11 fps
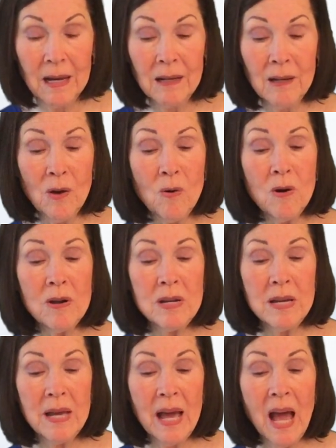Lord,
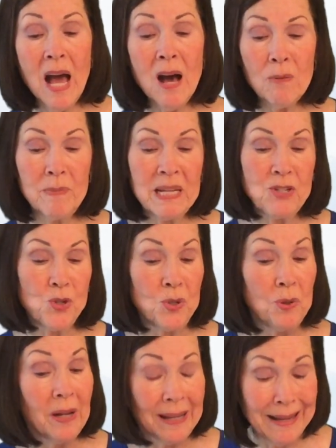help me to
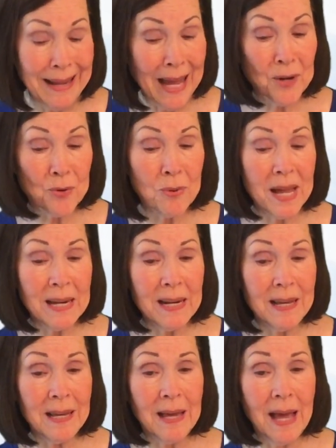get
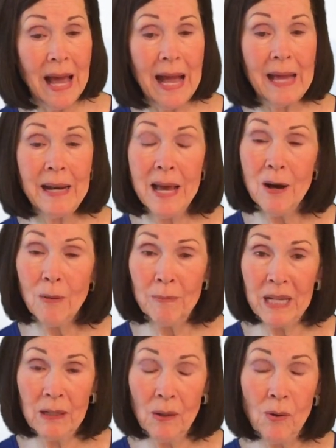ready, and help
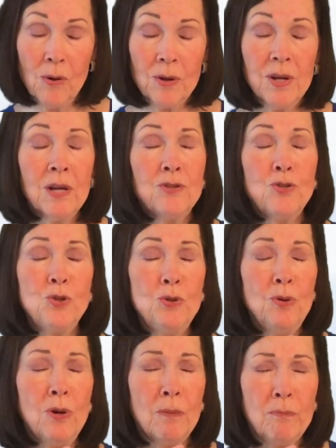me, Lord, to
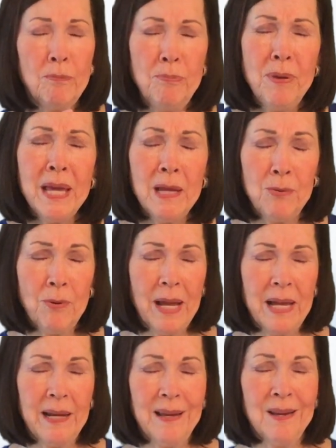be
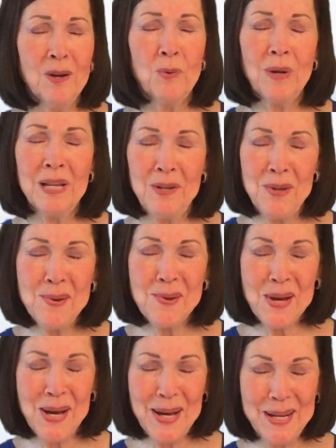ready when you
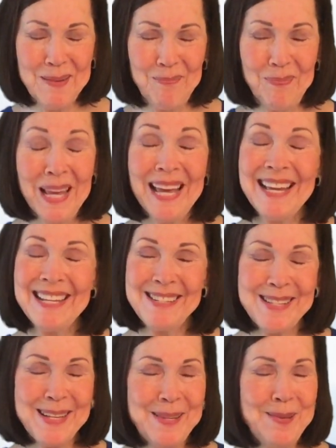come. It's
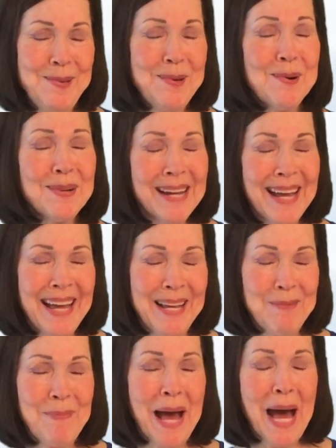in your
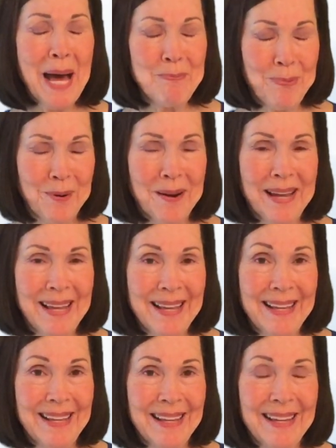name I pray.
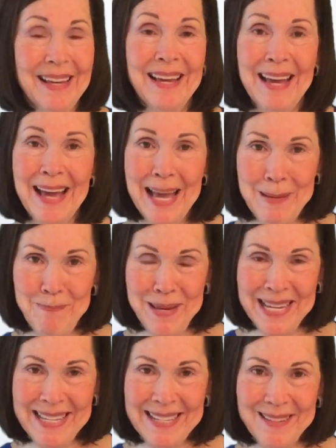
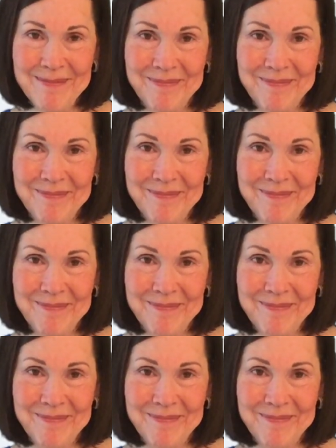Amen.